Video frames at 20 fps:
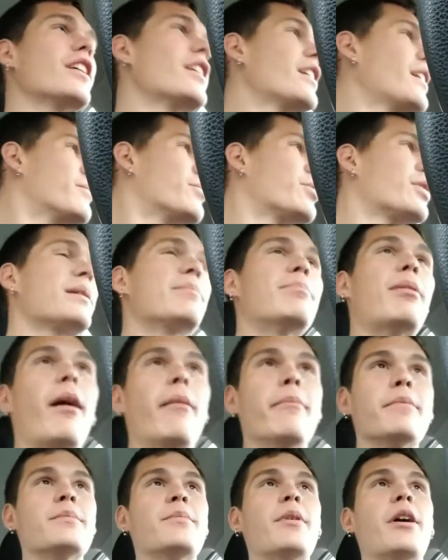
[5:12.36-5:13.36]
I'm pretty
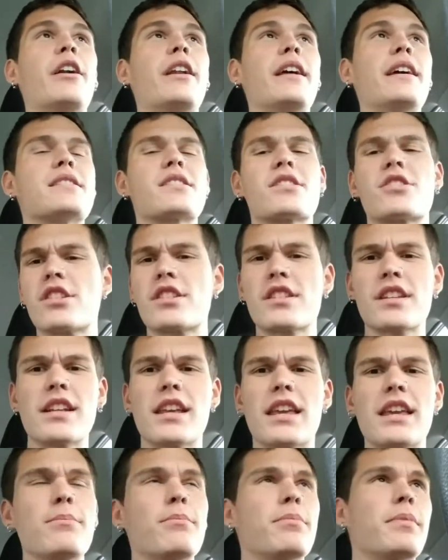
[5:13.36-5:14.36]
pumped about it. It's just going to
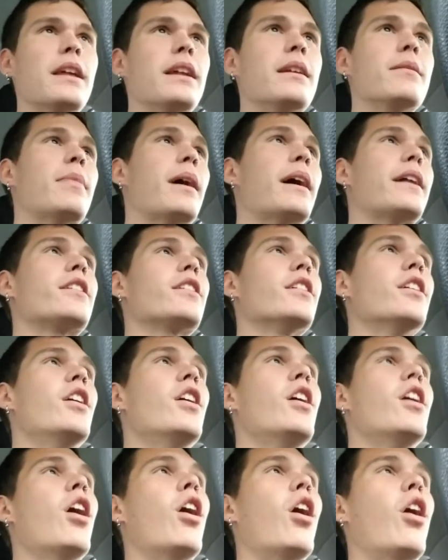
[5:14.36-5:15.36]
keep getting better
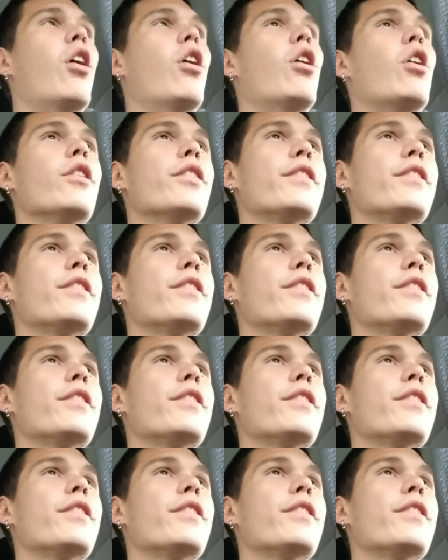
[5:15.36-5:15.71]
all the